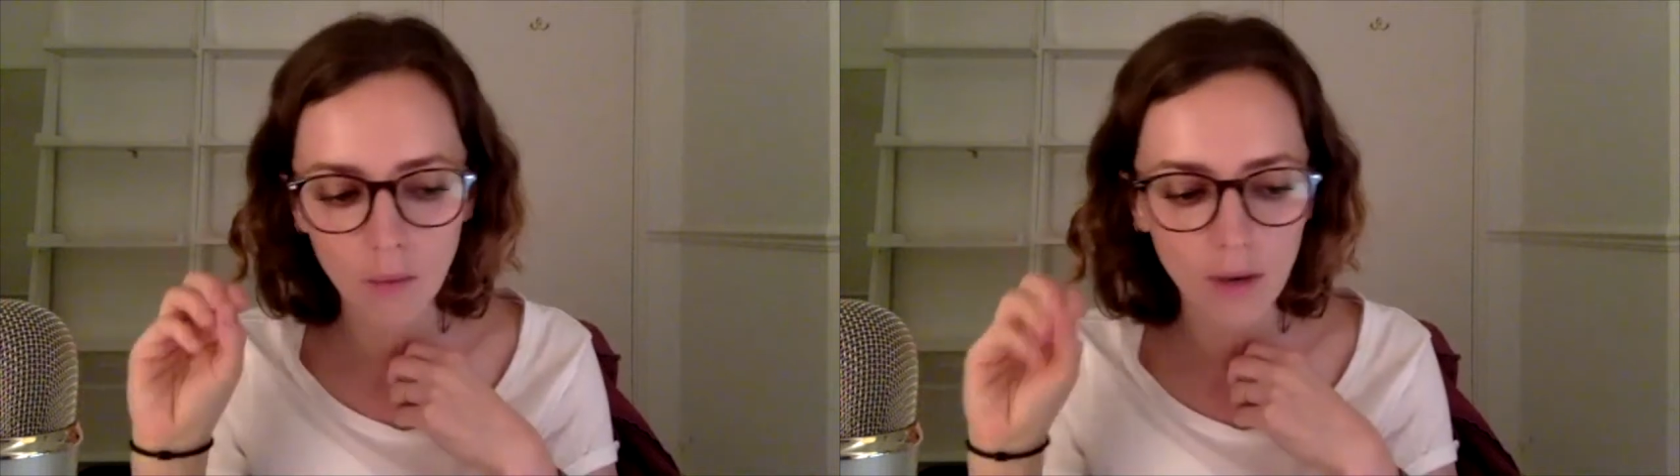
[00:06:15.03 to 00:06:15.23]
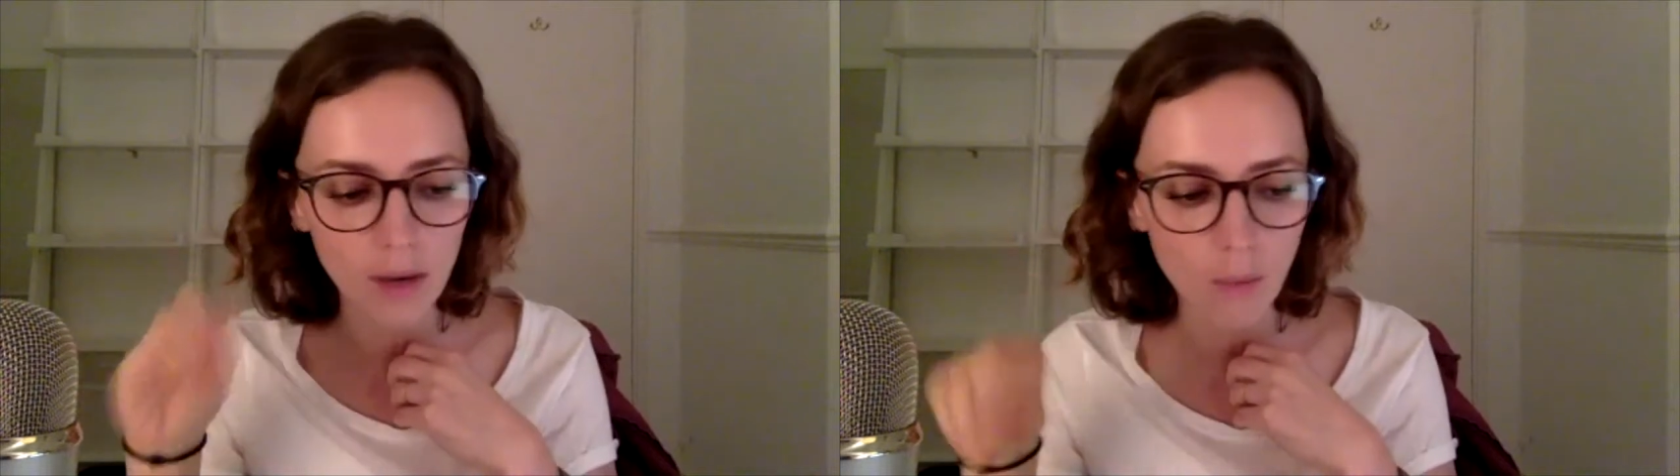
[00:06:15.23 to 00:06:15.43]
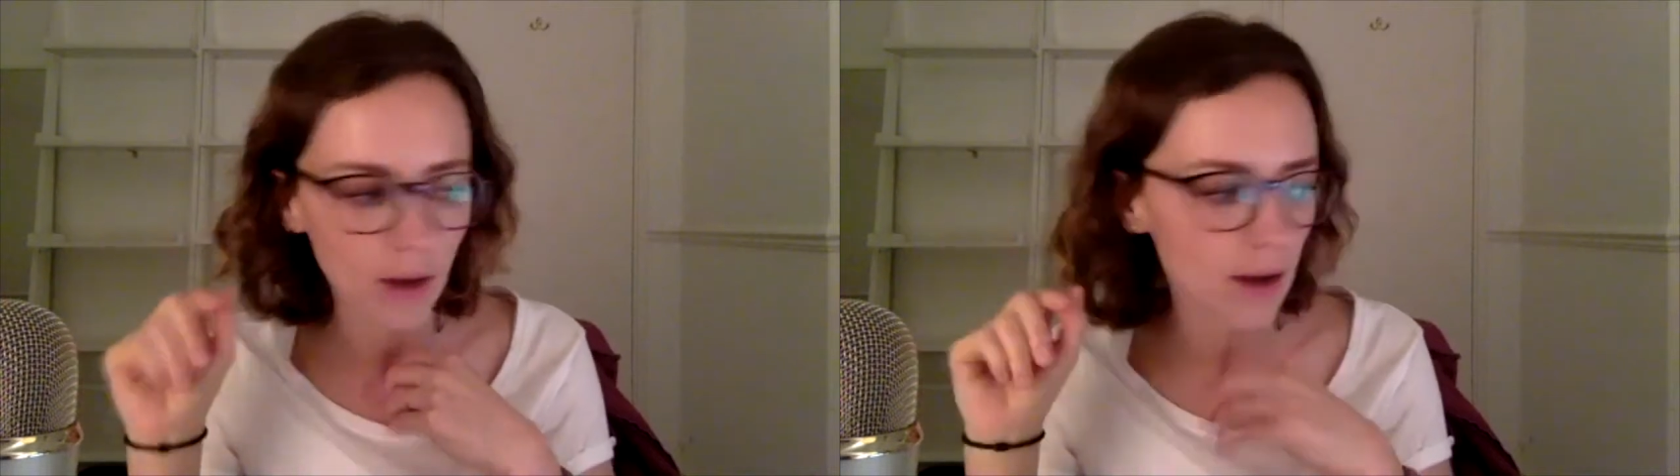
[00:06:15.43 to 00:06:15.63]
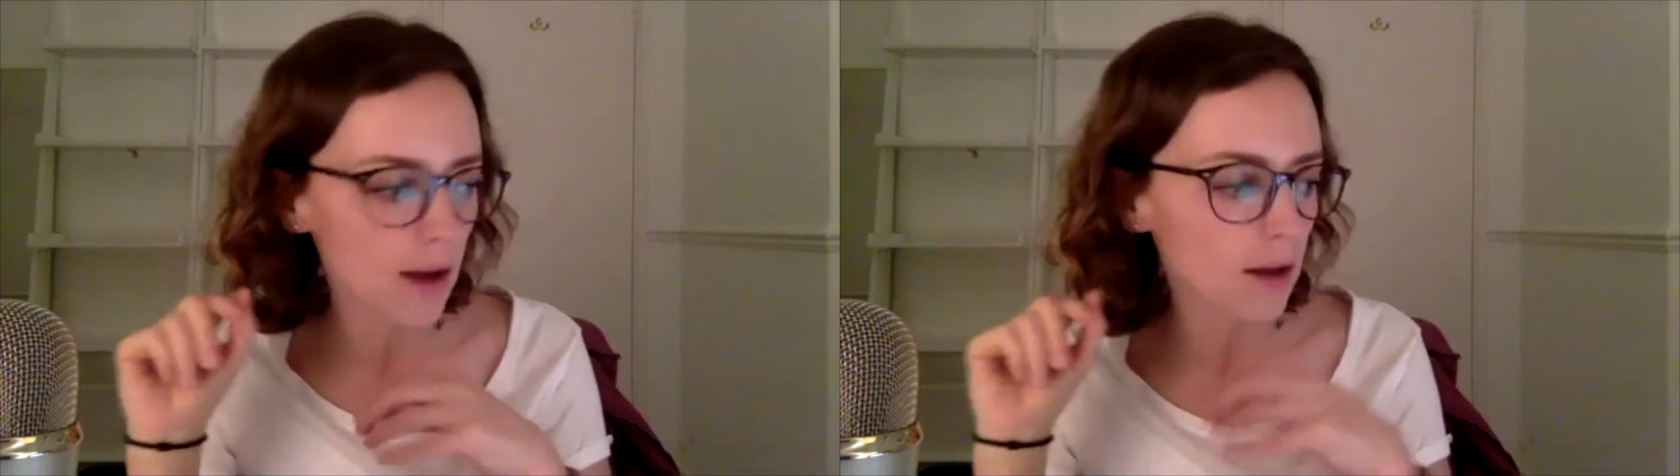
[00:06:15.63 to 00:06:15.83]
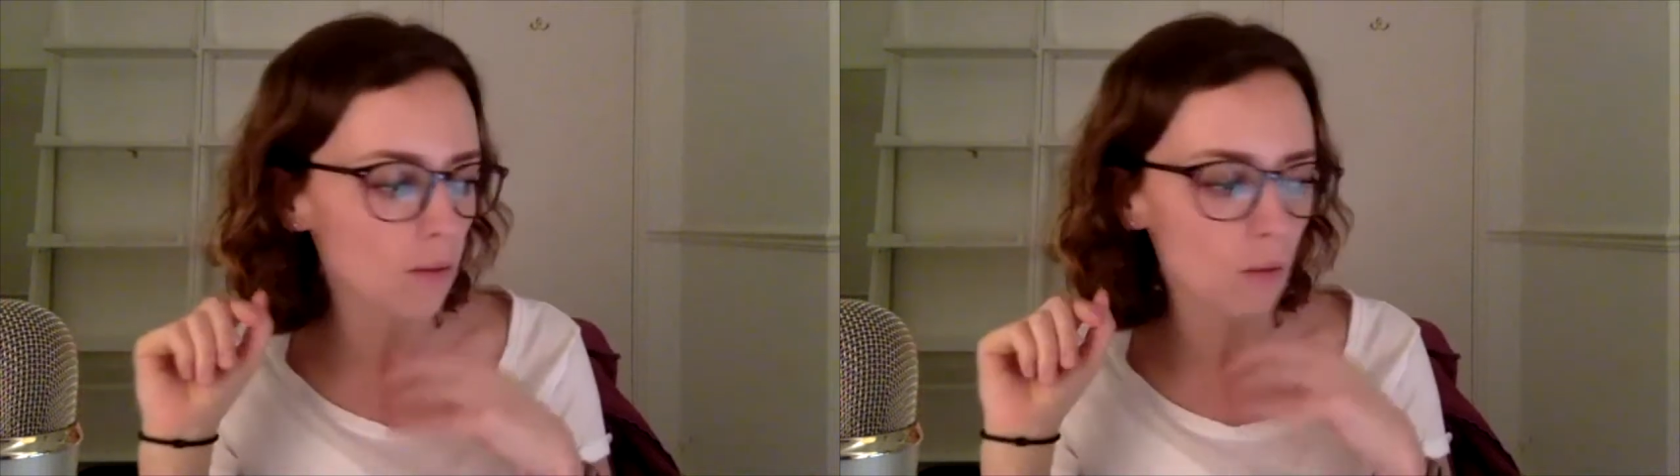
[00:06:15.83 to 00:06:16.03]
1 in
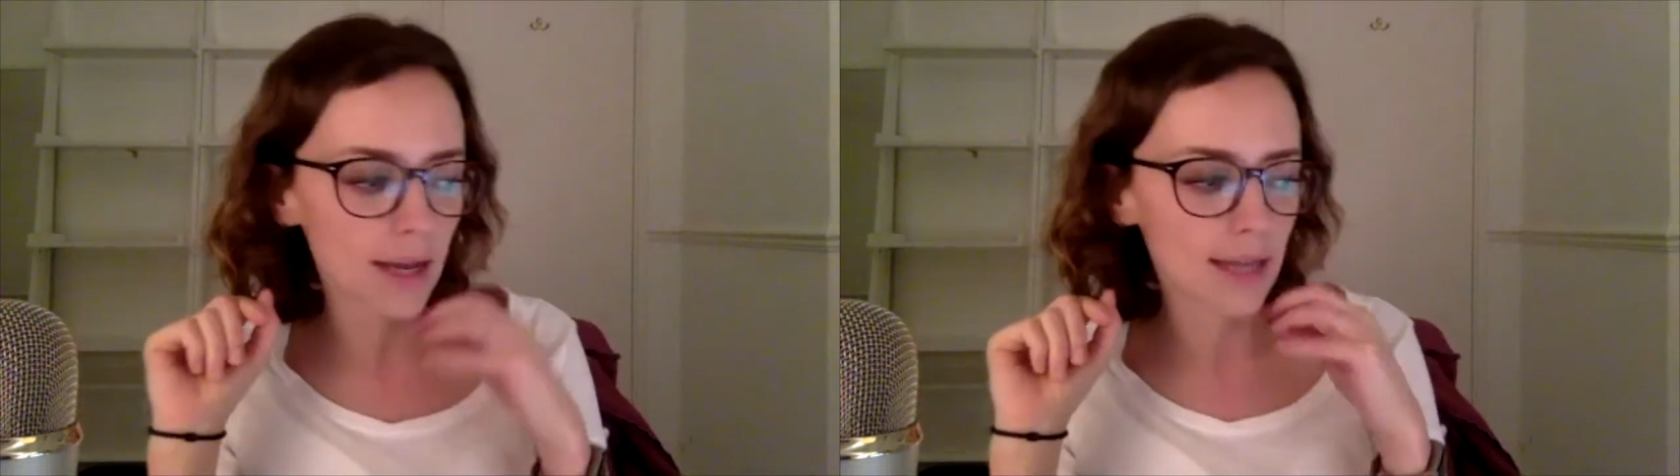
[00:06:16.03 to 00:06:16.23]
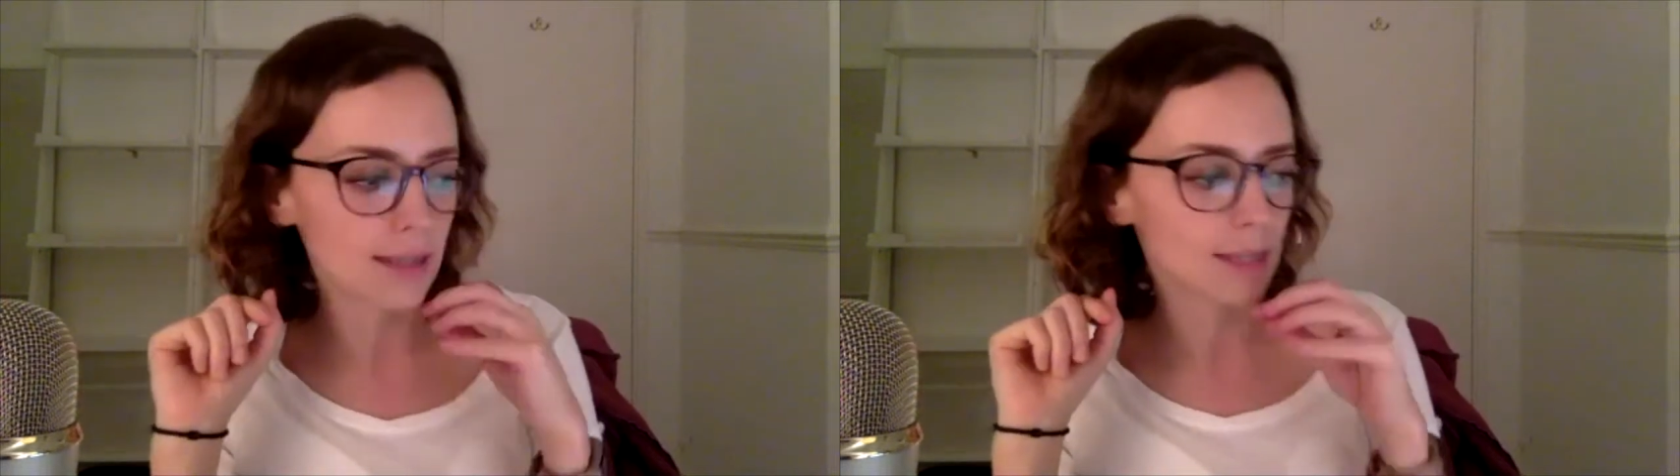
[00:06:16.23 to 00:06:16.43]
work, 1 in